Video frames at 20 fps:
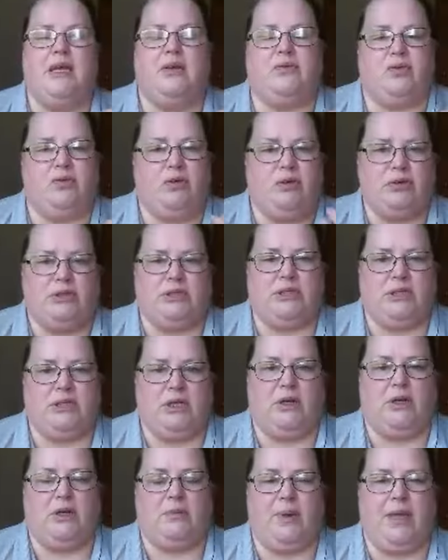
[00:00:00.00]
If you're already in
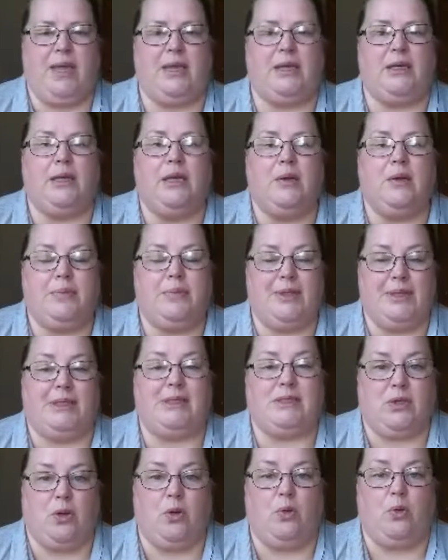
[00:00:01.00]
a lot of pain,
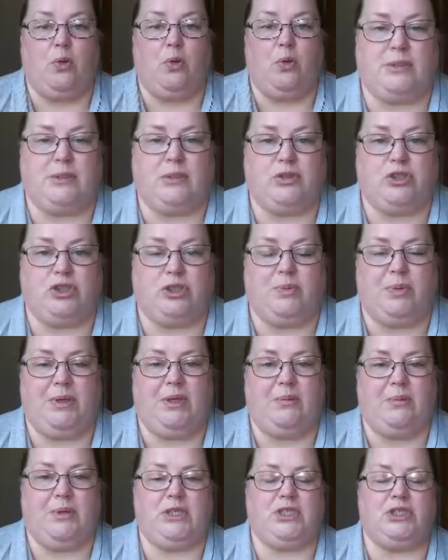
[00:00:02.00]
please go and see your
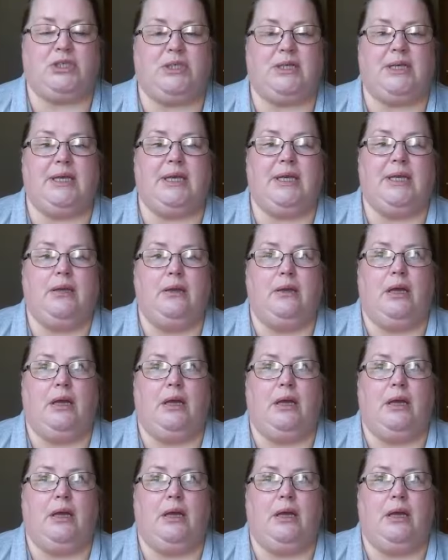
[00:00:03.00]
GP immediately.